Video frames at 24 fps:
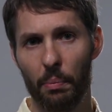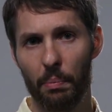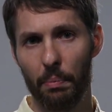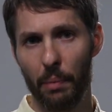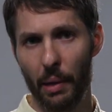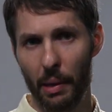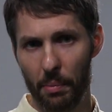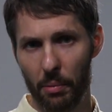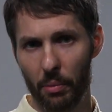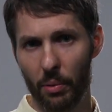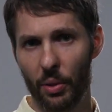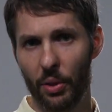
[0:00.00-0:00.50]

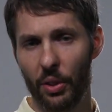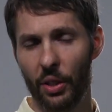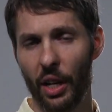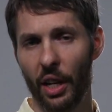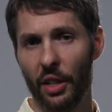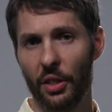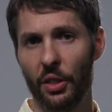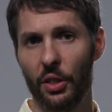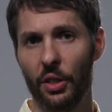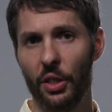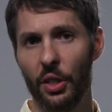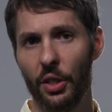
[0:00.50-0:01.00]
People with
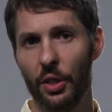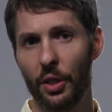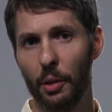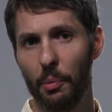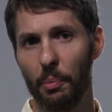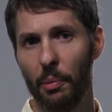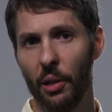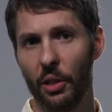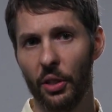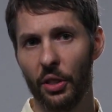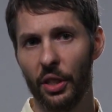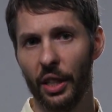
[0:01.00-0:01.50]
narcissistic
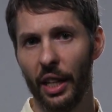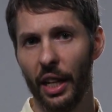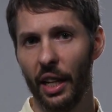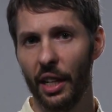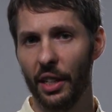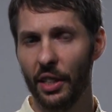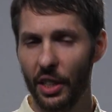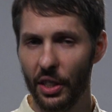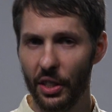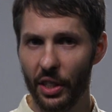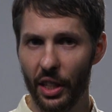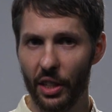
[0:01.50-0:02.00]

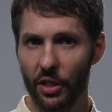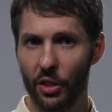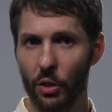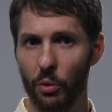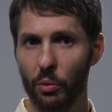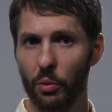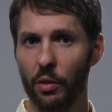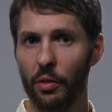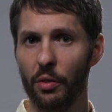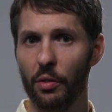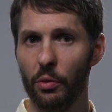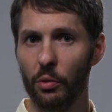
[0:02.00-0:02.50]
personality tend to
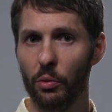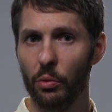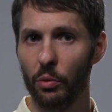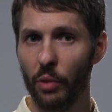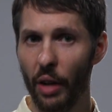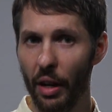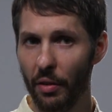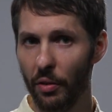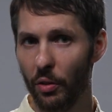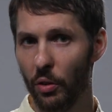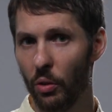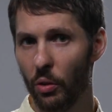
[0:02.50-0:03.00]

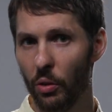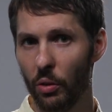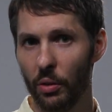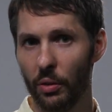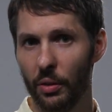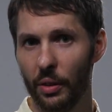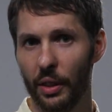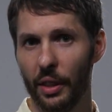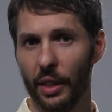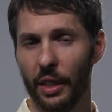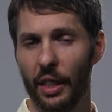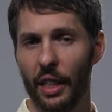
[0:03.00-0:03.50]
revel
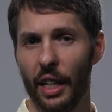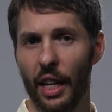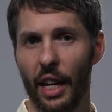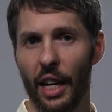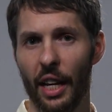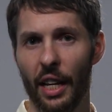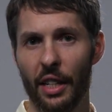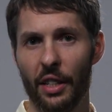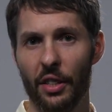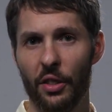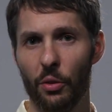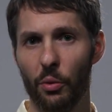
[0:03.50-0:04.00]

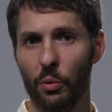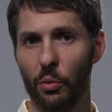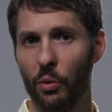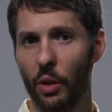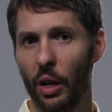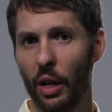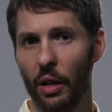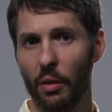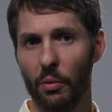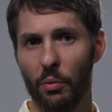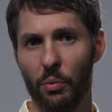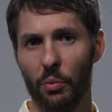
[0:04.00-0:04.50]
and
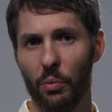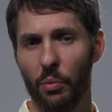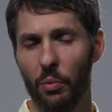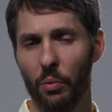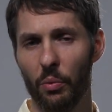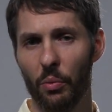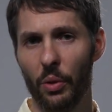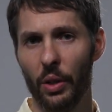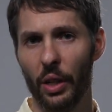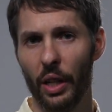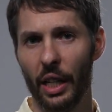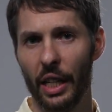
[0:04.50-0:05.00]

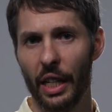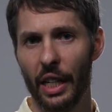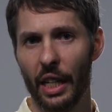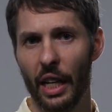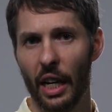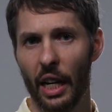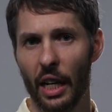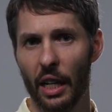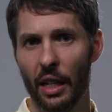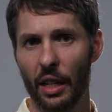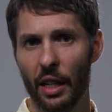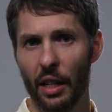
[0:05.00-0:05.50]
really
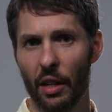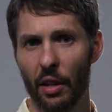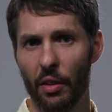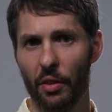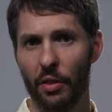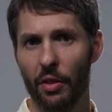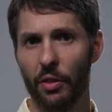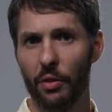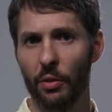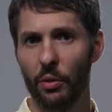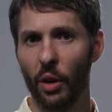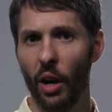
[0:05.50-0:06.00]

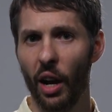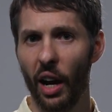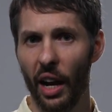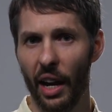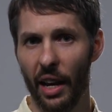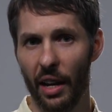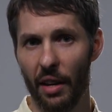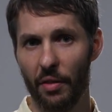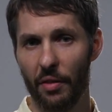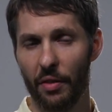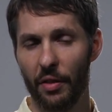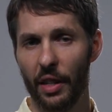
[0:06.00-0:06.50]

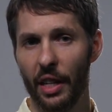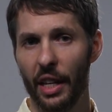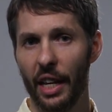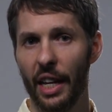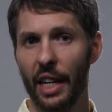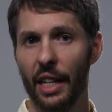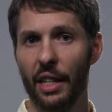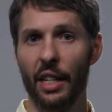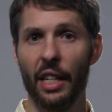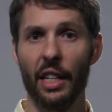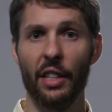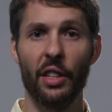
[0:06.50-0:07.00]
thrive
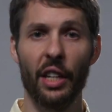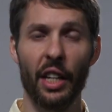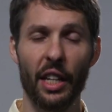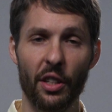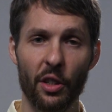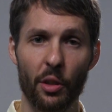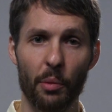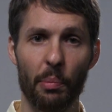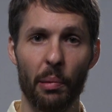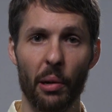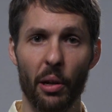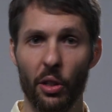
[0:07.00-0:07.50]
in
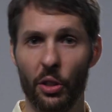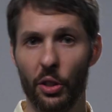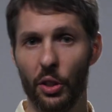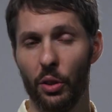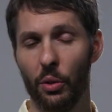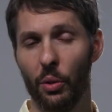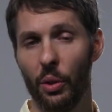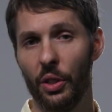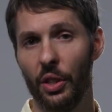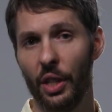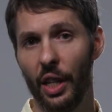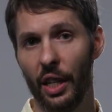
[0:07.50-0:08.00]

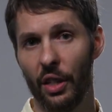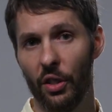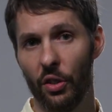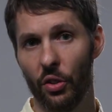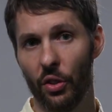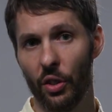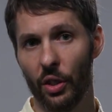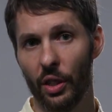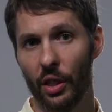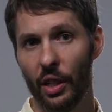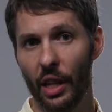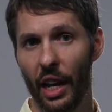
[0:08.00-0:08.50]
interpersonal
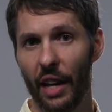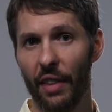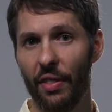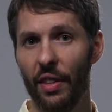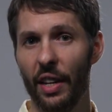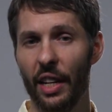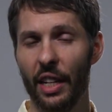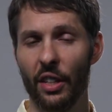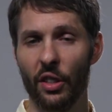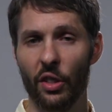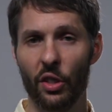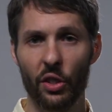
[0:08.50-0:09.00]
attention, and
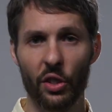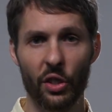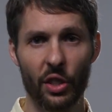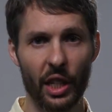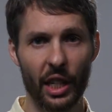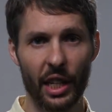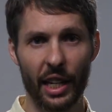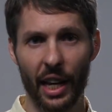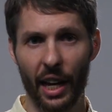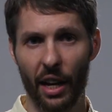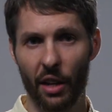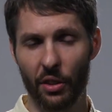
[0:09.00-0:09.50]
they
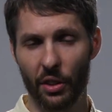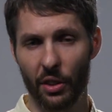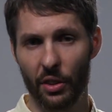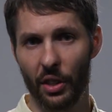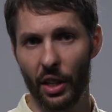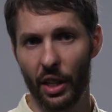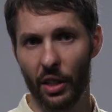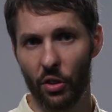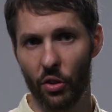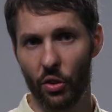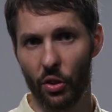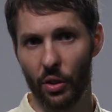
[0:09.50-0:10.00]
seek out
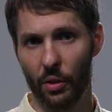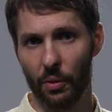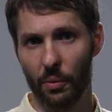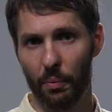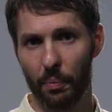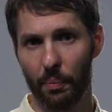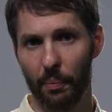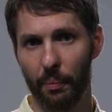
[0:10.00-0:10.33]
attention.